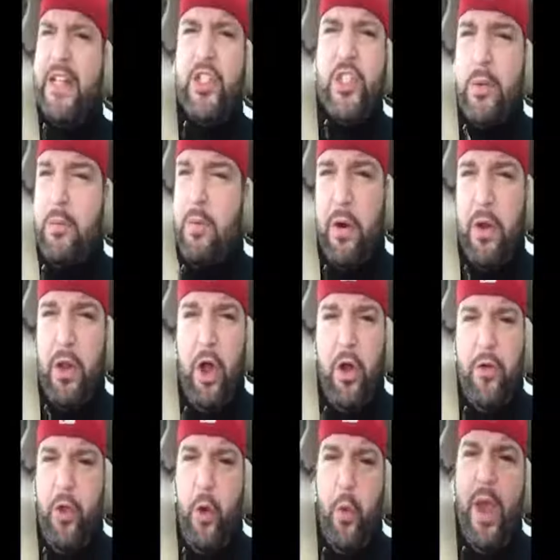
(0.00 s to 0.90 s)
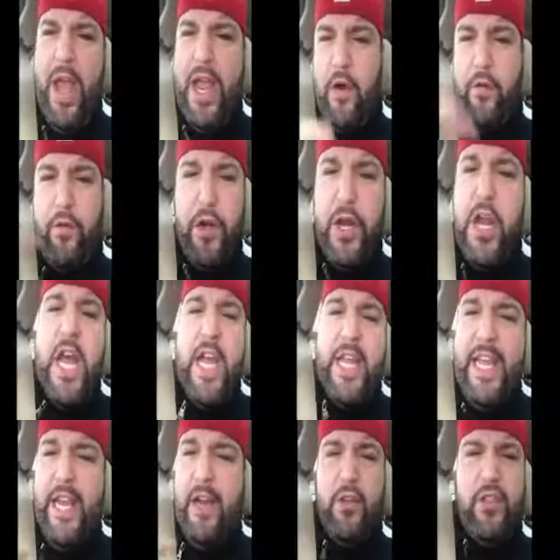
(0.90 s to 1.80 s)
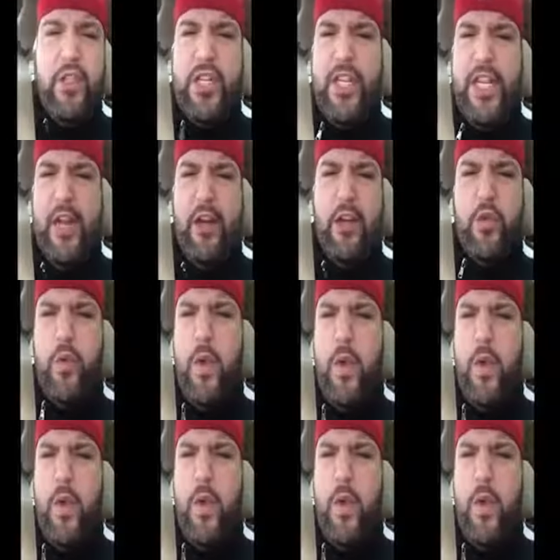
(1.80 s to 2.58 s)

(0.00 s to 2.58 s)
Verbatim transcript: And that somewhere along the way, over years and years,